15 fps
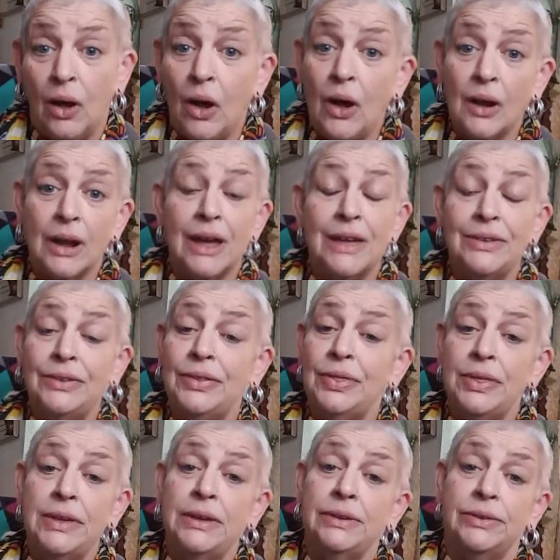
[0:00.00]
all kinds of
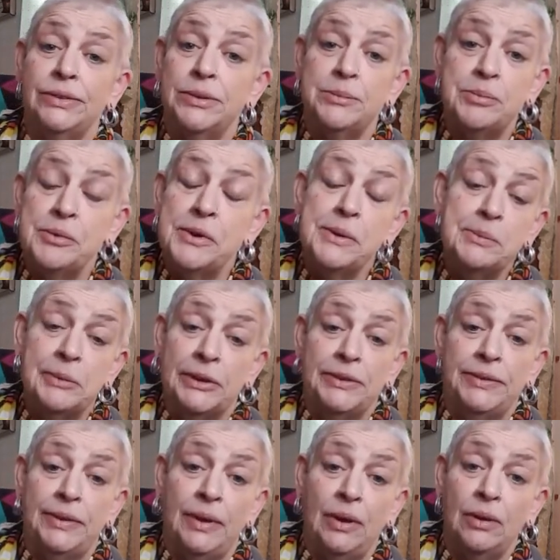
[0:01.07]
things to bring
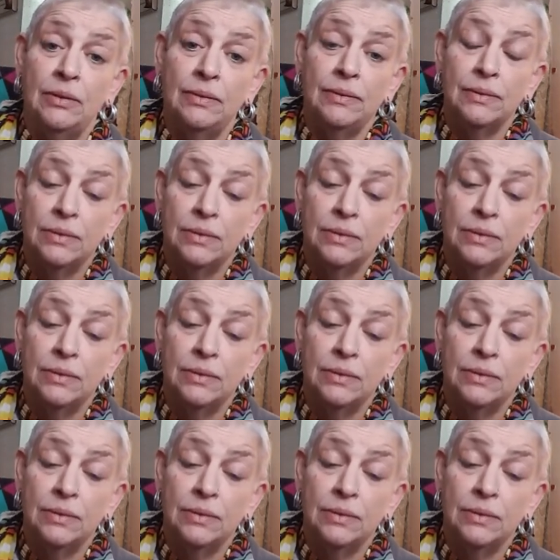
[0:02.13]
myself